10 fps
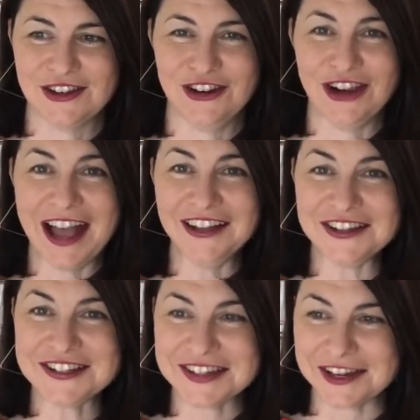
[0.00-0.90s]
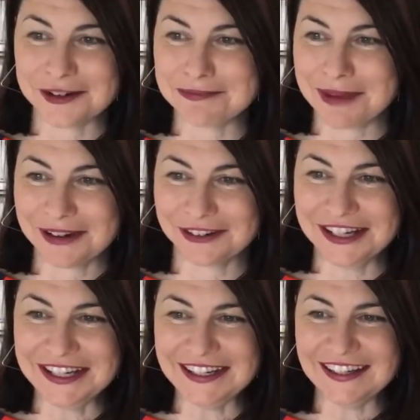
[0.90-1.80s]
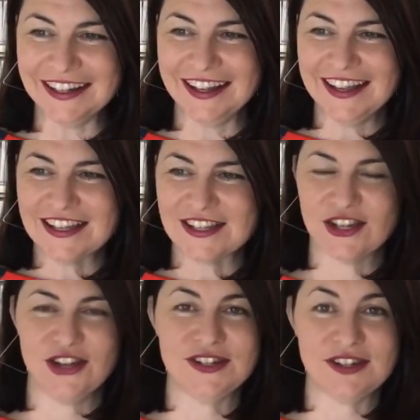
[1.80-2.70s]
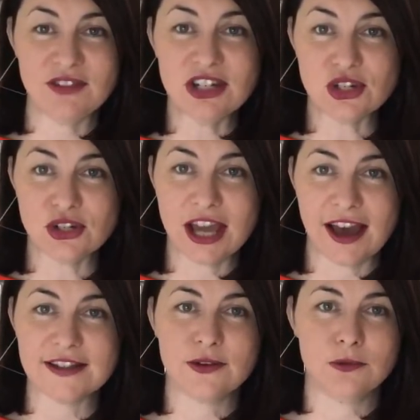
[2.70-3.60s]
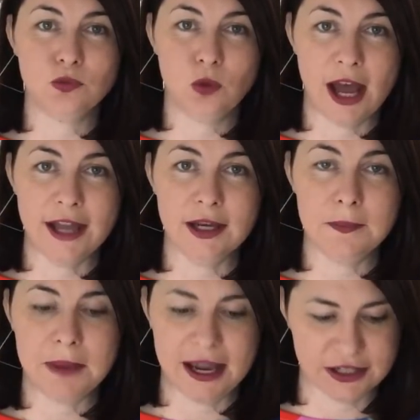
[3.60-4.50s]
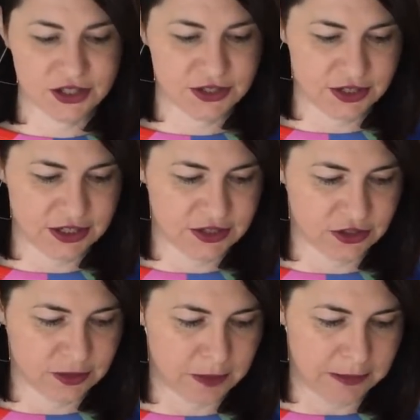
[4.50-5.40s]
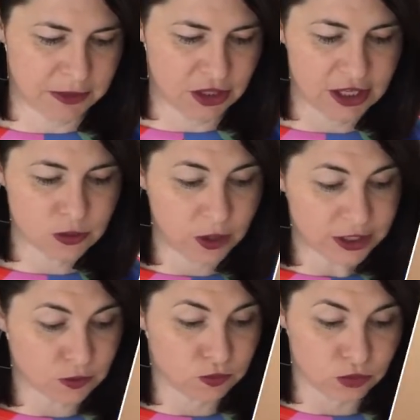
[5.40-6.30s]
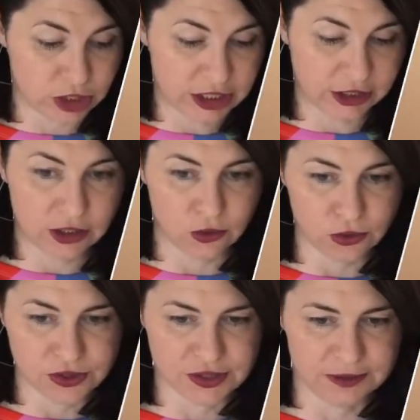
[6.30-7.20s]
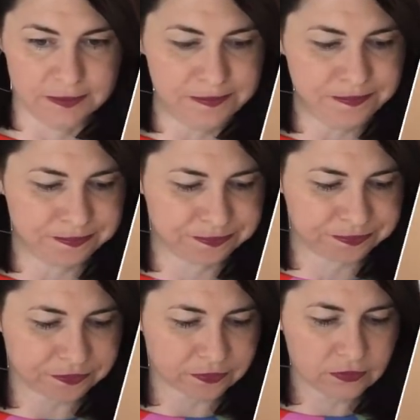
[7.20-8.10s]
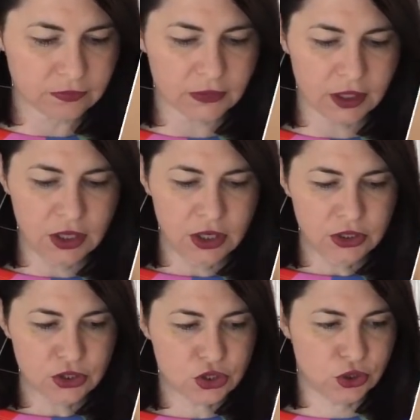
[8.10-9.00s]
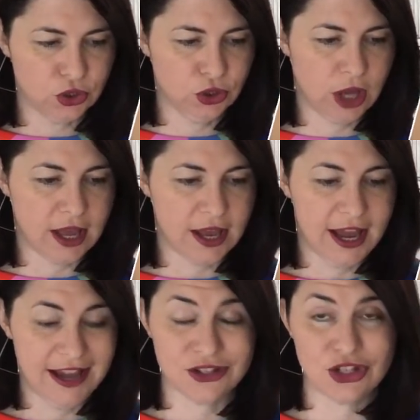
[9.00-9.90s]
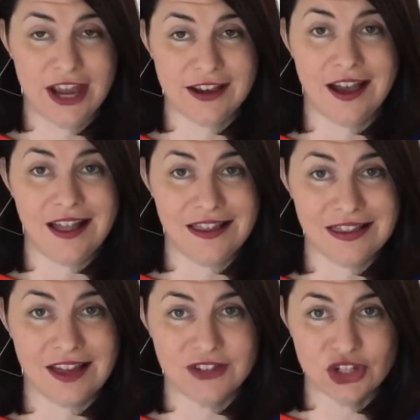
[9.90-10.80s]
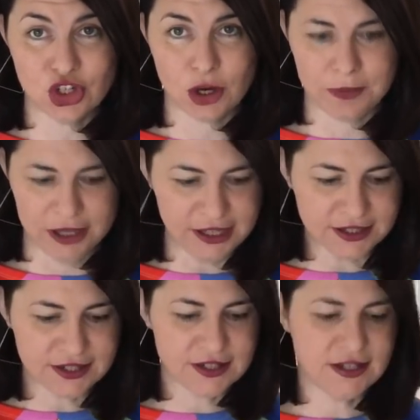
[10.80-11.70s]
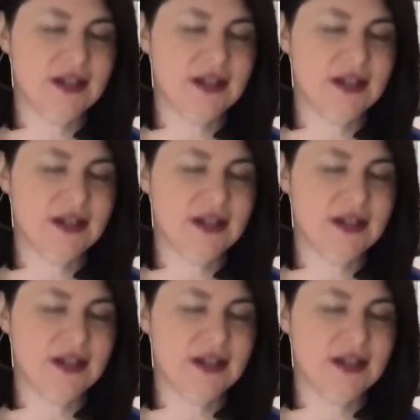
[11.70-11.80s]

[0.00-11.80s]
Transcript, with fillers: So, hello, Sarah Berry. So, 72 cards from one pack of designer series paper. So, that's why it's really awesome to hashtag love it, chop it,